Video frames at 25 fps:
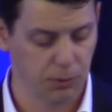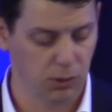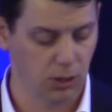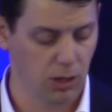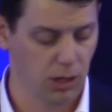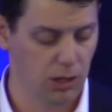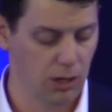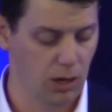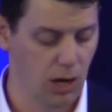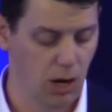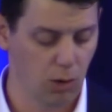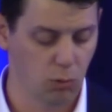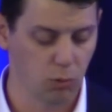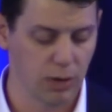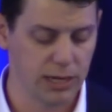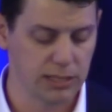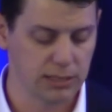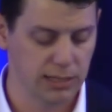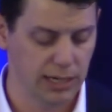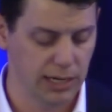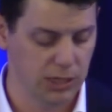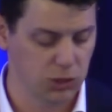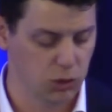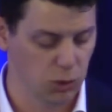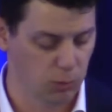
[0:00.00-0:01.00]
on a
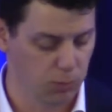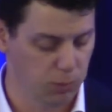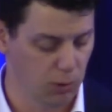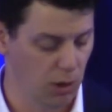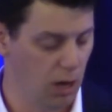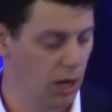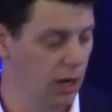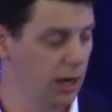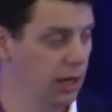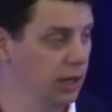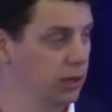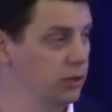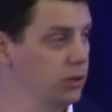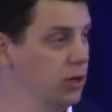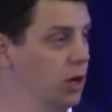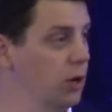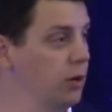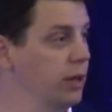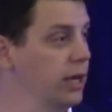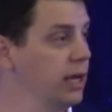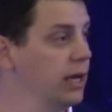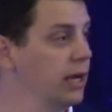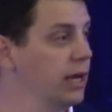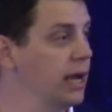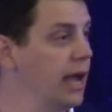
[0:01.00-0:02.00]
residential product,
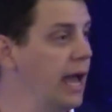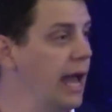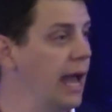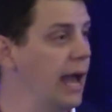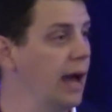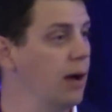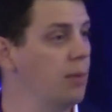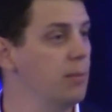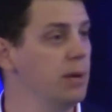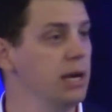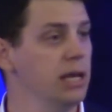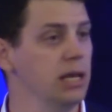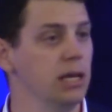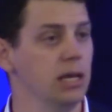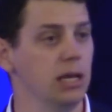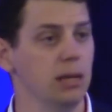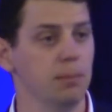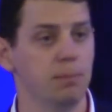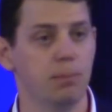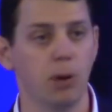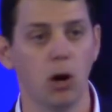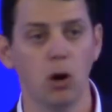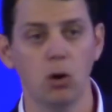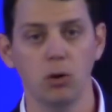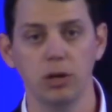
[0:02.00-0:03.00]
noting how many
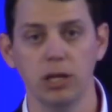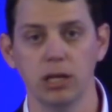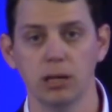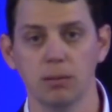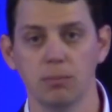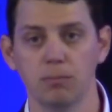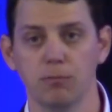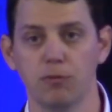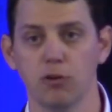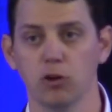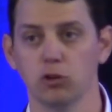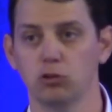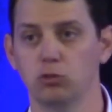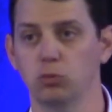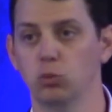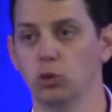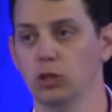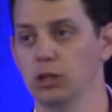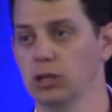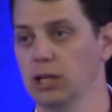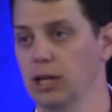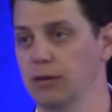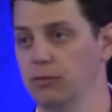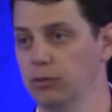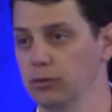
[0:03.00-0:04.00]
podium versus
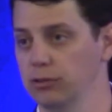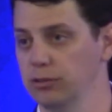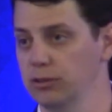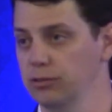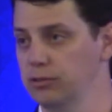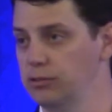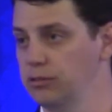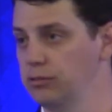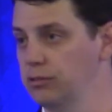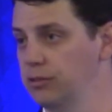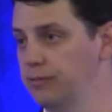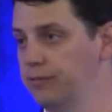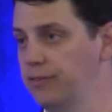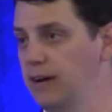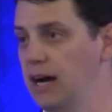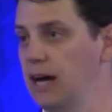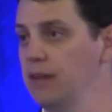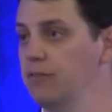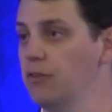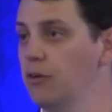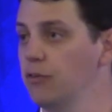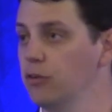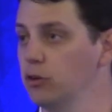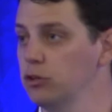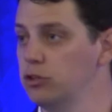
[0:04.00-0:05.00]
wood levels. This is a
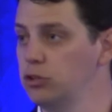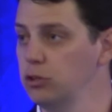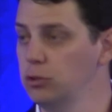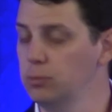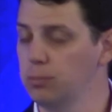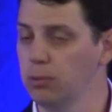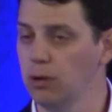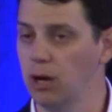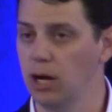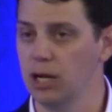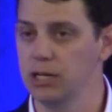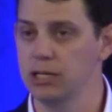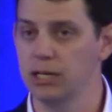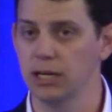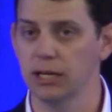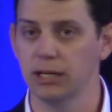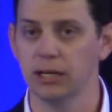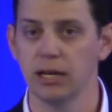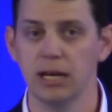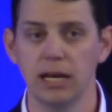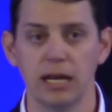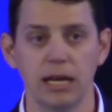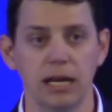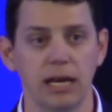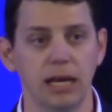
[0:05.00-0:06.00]
5/2
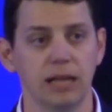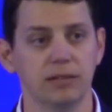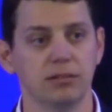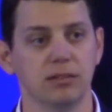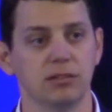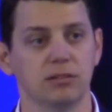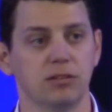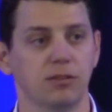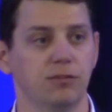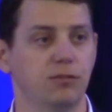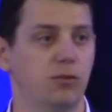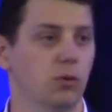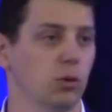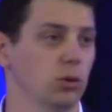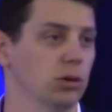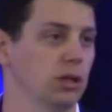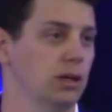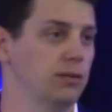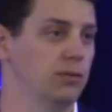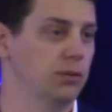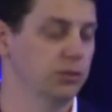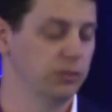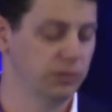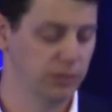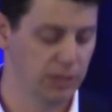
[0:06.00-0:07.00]
project. Is this a
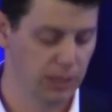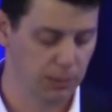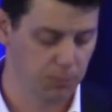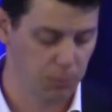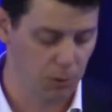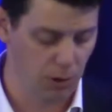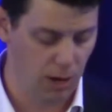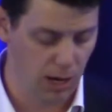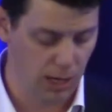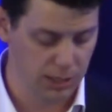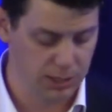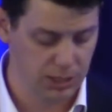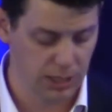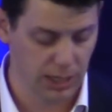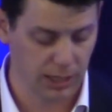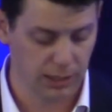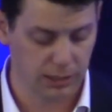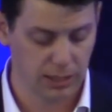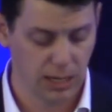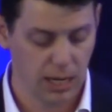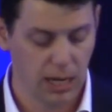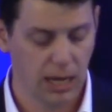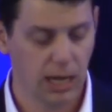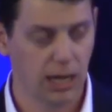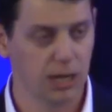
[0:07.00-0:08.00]
4-level stick
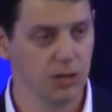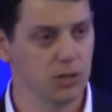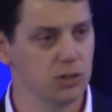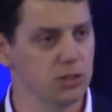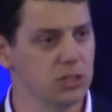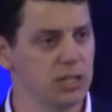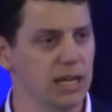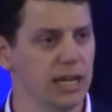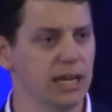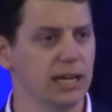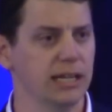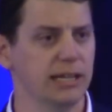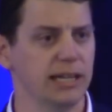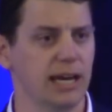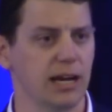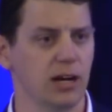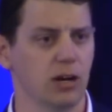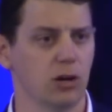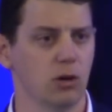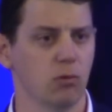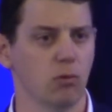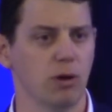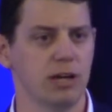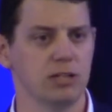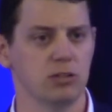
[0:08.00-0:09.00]
project? Understanding that
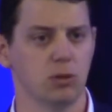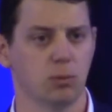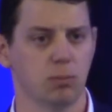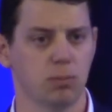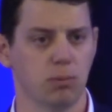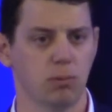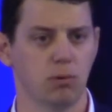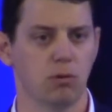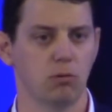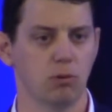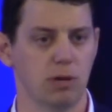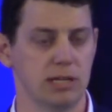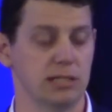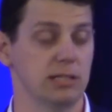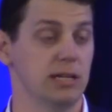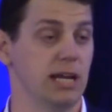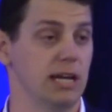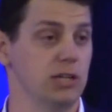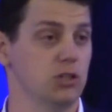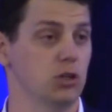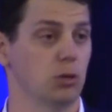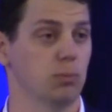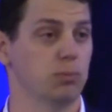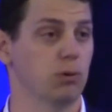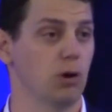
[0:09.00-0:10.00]
on a
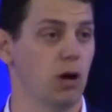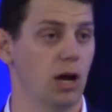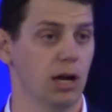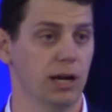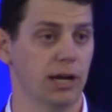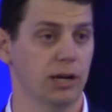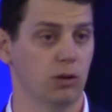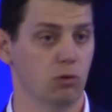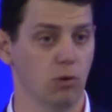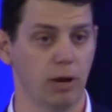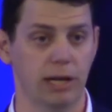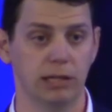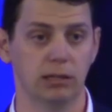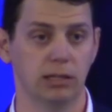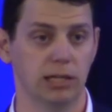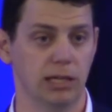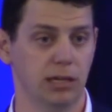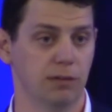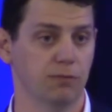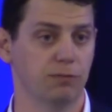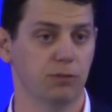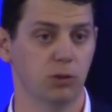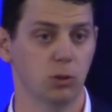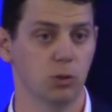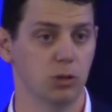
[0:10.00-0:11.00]
residential product greatly
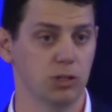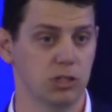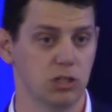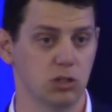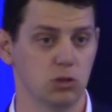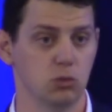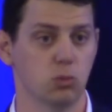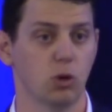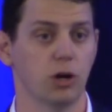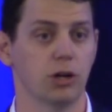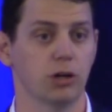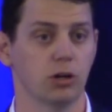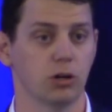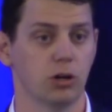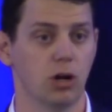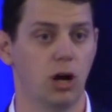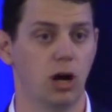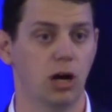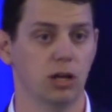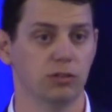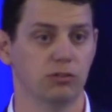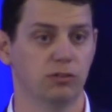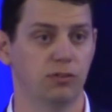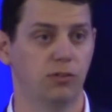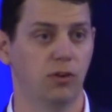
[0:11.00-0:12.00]
influences where your
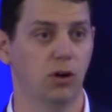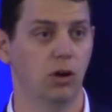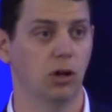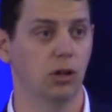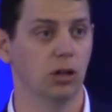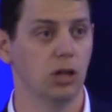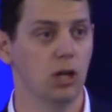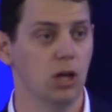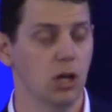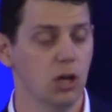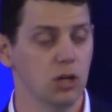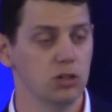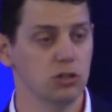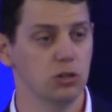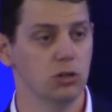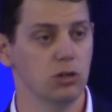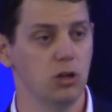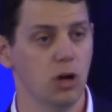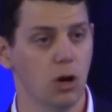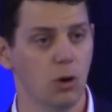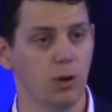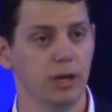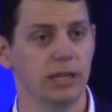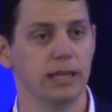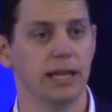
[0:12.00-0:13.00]
costs fall. So
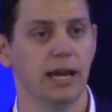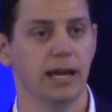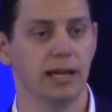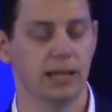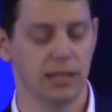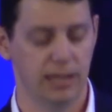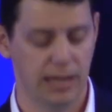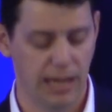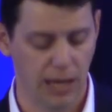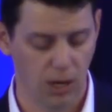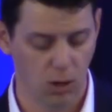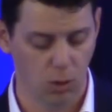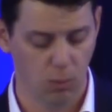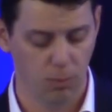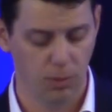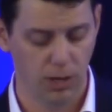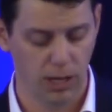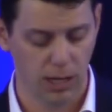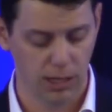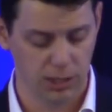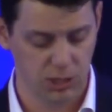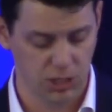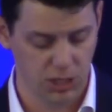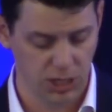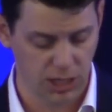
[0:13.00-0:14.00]
knowing that can help
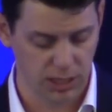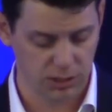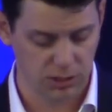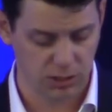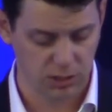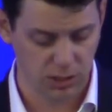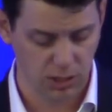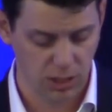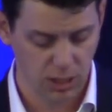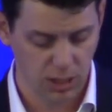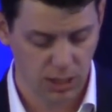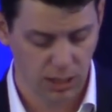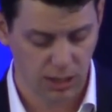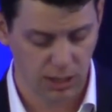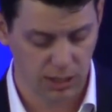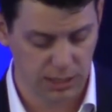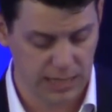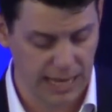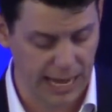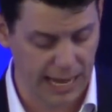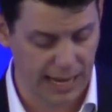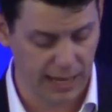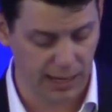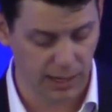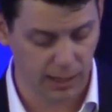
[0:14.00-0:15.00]
adjust the
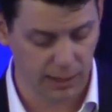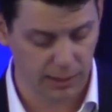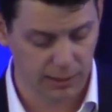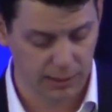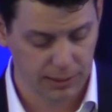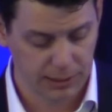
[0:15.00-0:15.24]
data.